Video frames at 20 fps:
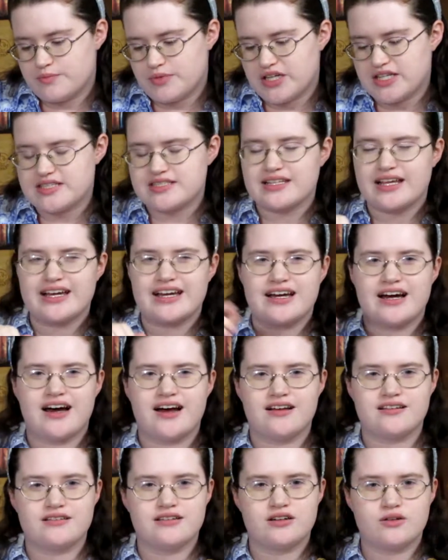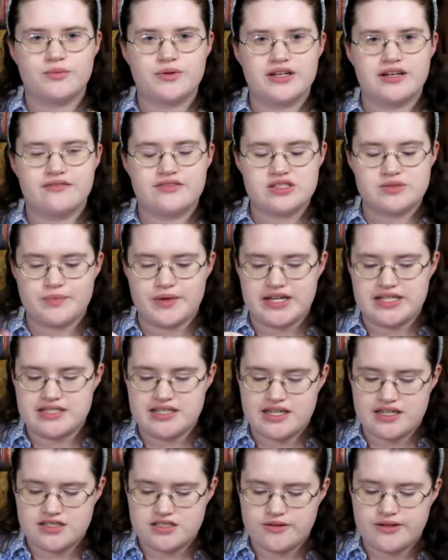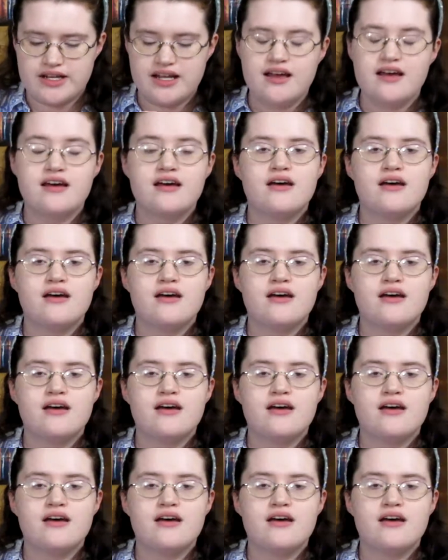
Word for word: but it's like got a little bit of a spice kick to it.